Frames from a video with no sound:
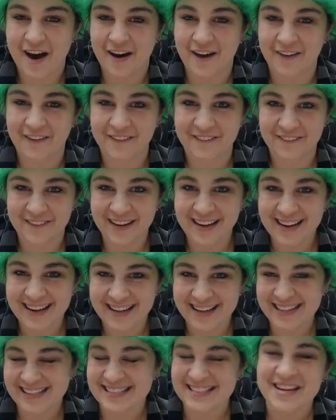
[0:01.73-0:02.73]
All
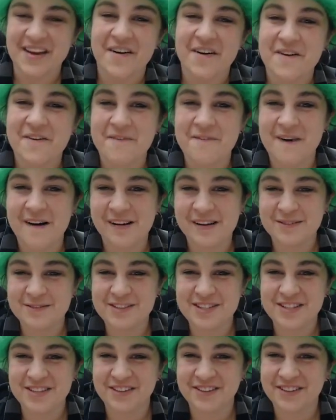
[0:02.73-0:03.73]
right,
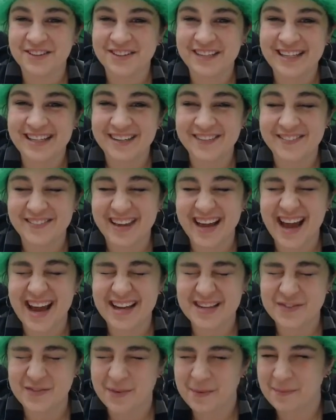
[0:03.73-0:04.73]
welcome to Creative
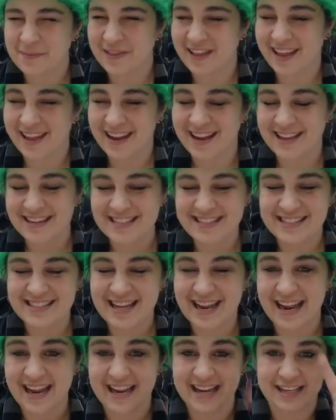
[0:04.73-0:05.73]
Cash Flow Planning
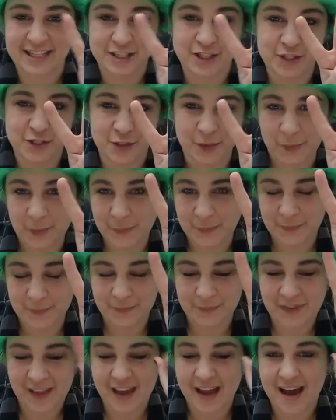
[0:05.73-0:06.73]
Day 2.
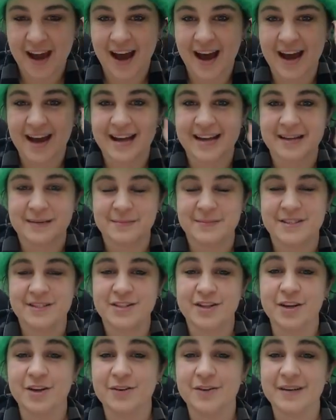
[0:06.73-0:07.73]
I am
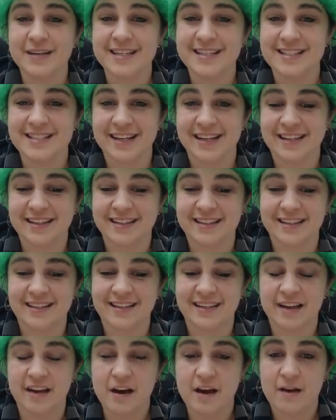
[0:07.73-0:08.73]
so
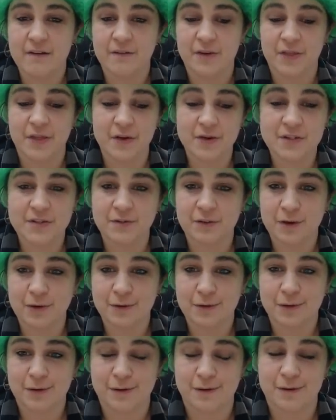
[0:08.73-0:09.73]
excited for those of
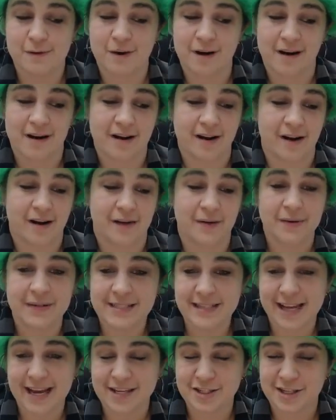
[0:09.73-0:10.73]
you who are going
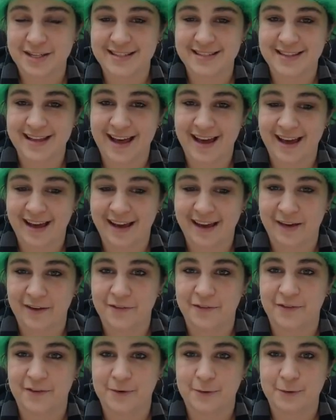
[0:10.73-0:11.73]
to catch us live.
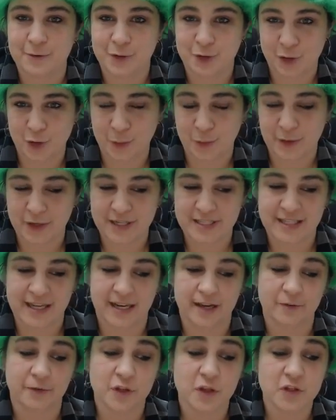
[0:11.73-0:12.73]
Super
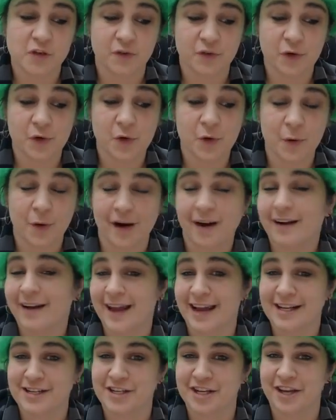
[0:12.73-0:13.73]
excited for those of you who are
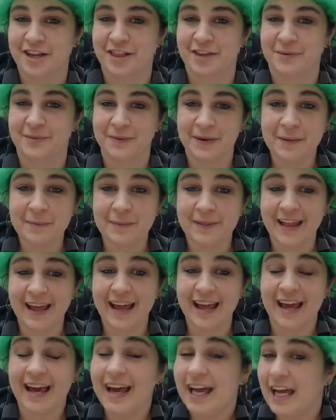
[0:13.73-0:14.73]
catching the
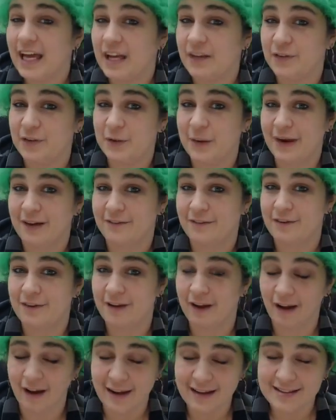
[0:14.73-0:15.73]
replay. If you have
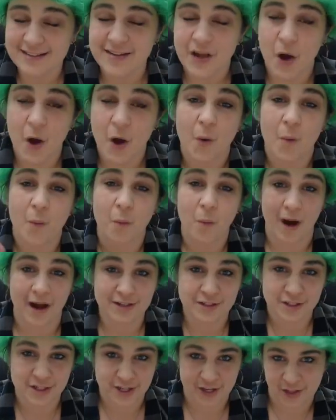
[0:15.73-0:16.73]
not
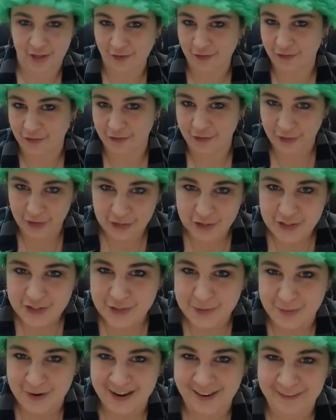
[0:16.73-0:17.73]
watched the
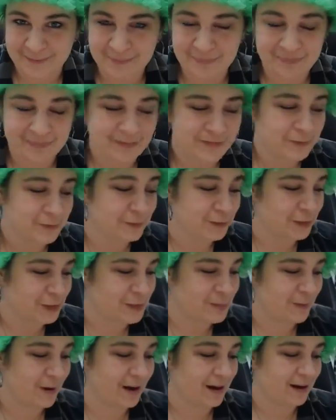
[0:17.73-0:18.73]
first one, the
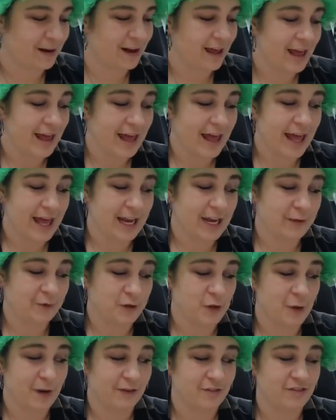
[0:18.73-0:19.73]
first part, and if
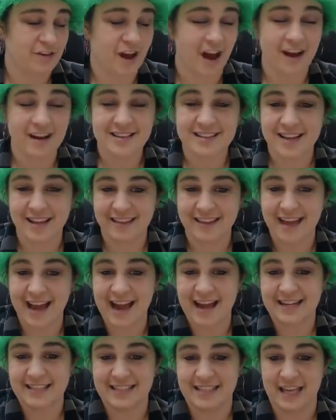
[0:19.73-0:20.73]
you have not done the
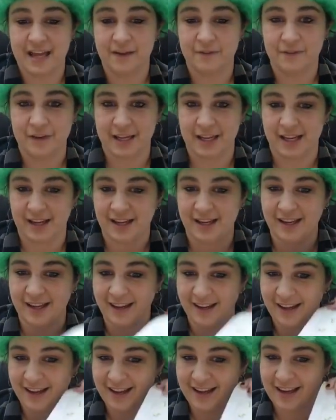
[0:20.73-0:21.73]
activity,
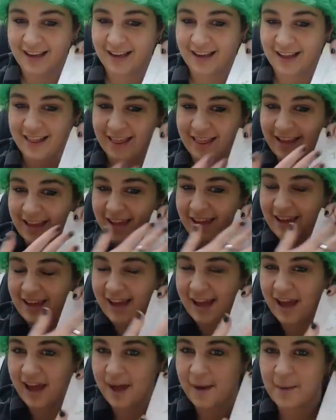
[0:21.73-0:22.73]
the
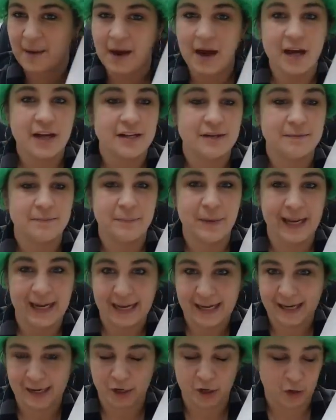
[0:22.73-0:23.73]

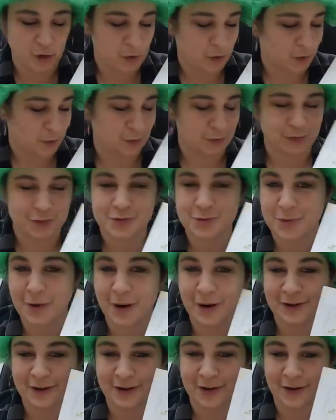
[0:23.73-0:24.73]
paint your own,
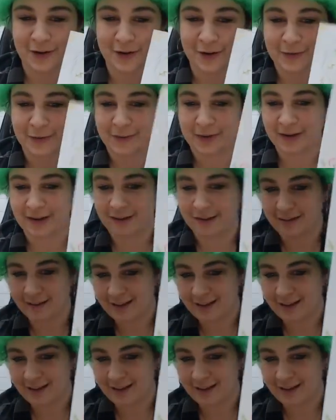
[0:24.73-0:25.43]
draw your own